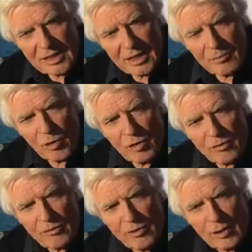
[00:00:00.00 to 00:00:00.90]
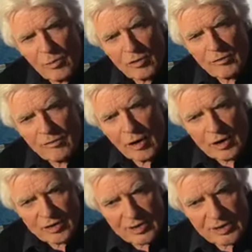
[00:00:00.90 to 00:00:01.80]
a far more
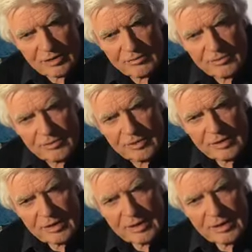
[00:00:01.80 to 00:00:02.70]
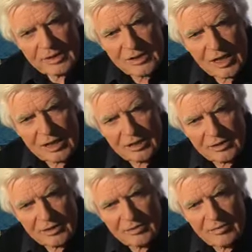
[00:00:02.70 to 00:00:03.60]
evocative title
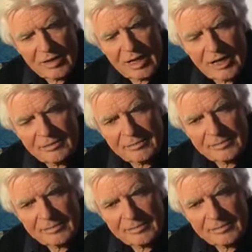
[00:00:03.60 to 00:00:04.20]
than Relaya.